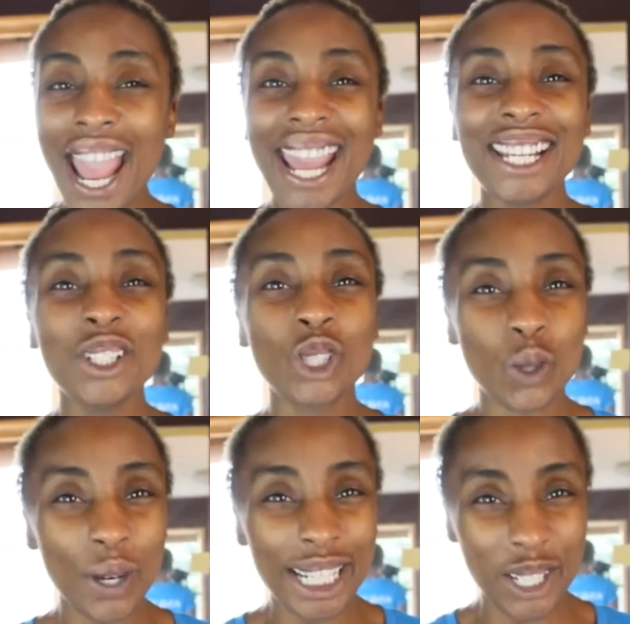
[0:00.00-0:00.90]
and
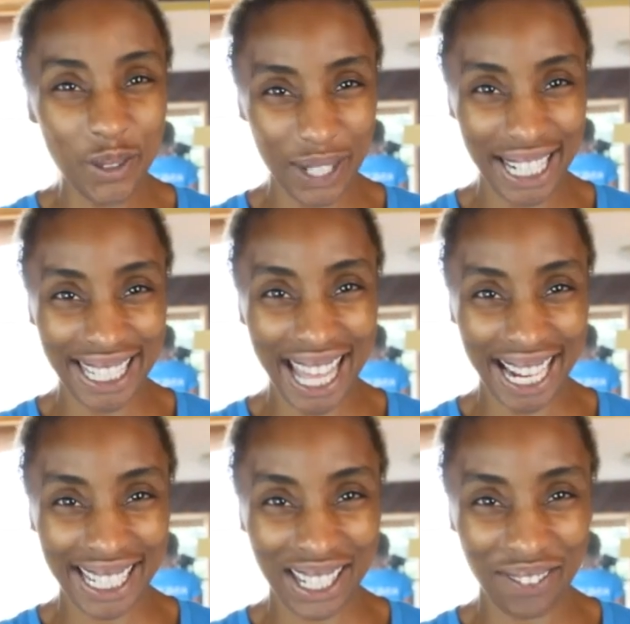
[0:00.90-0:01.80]
join you in this
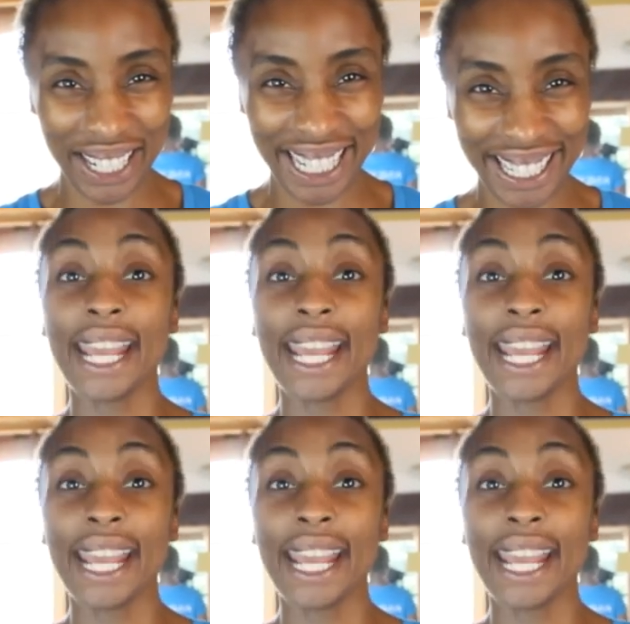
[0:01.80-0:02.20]
activity.